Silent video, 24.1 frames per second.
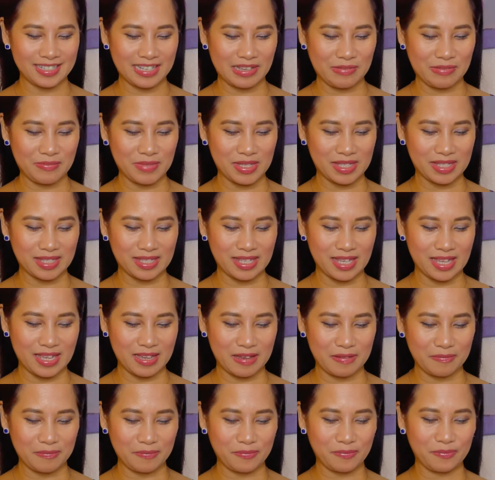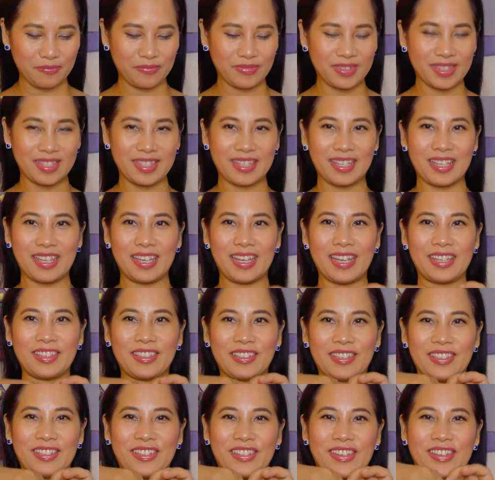Let me see.
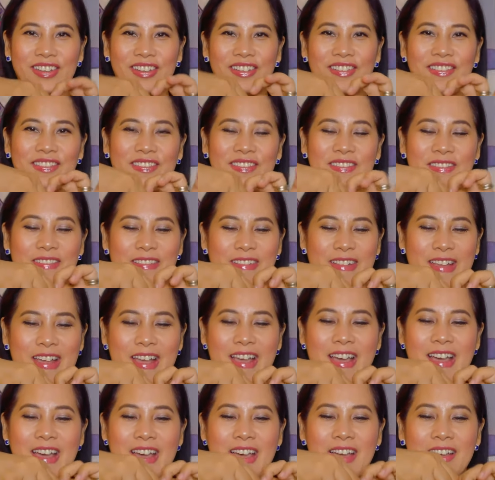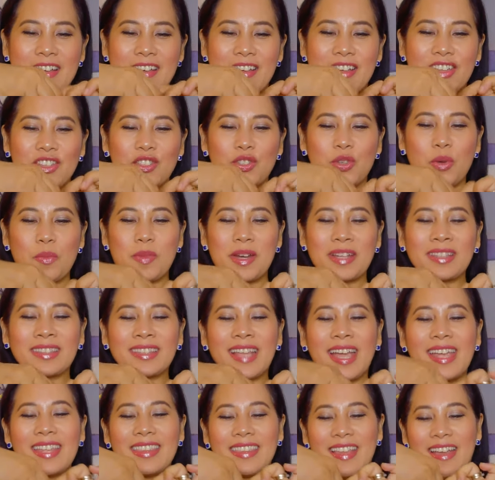Ito. Ah! Sobrang
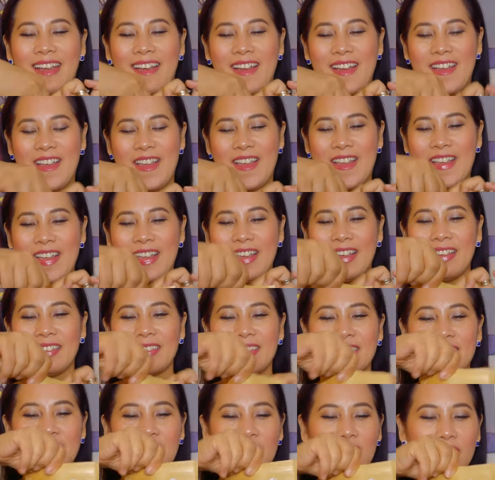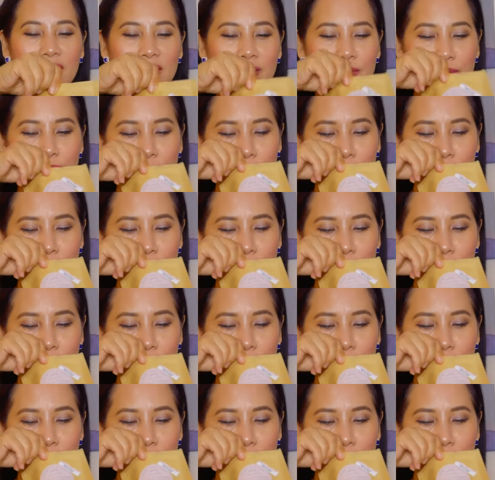tight ah! Yeah.